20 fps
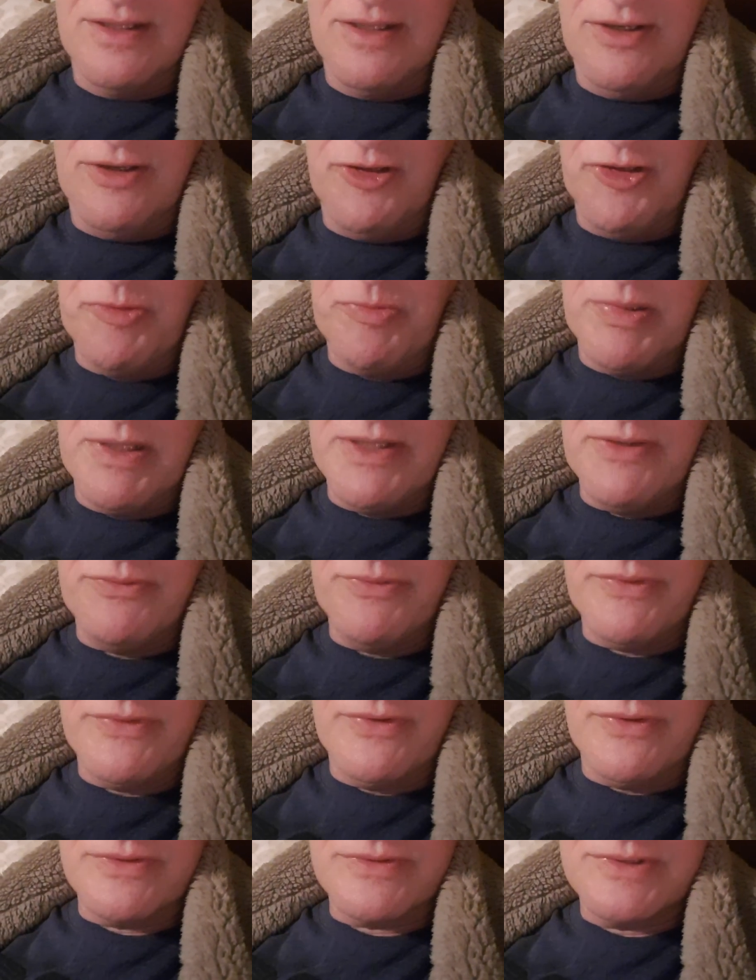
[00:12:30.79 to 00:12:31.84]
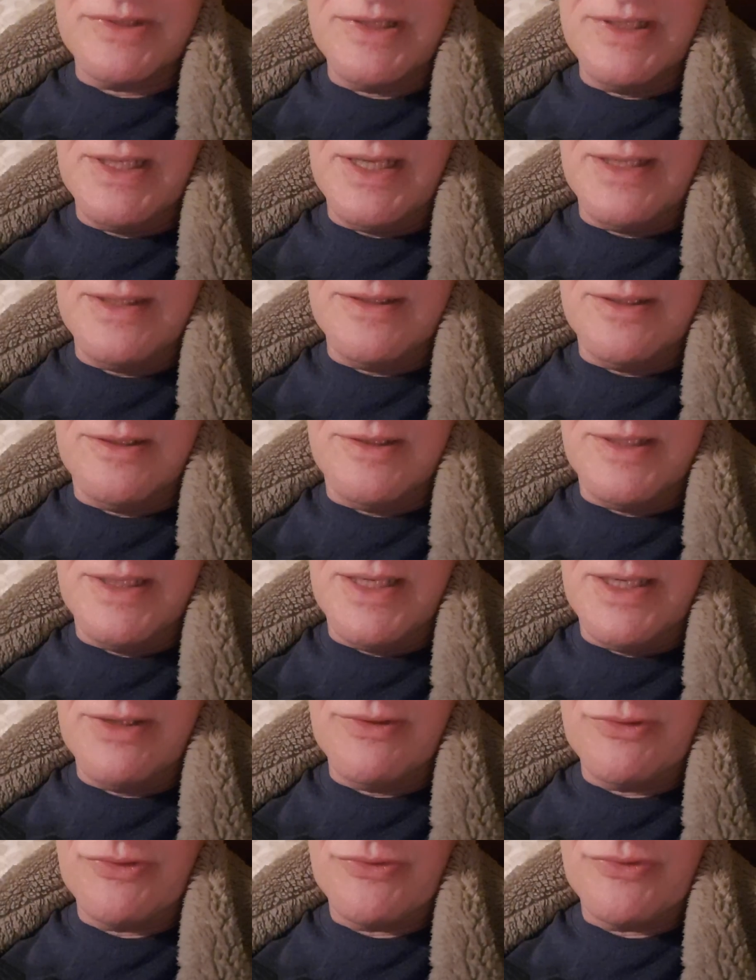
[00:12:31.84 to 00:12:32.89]
hard to believe we've got to the end of the
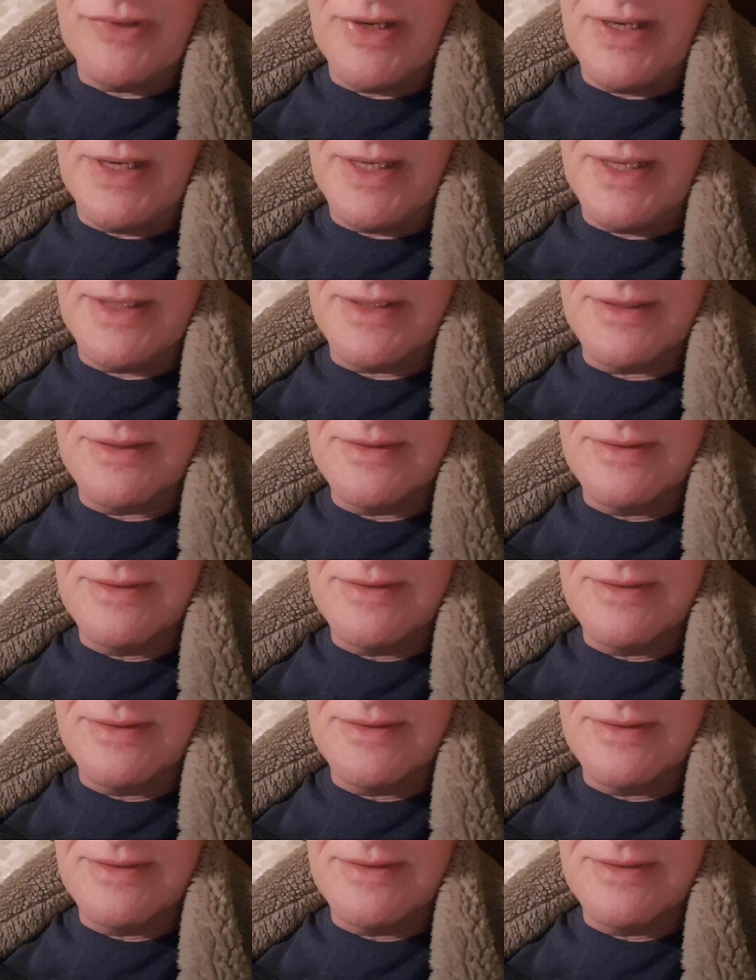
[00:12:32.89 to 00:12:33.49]
year already.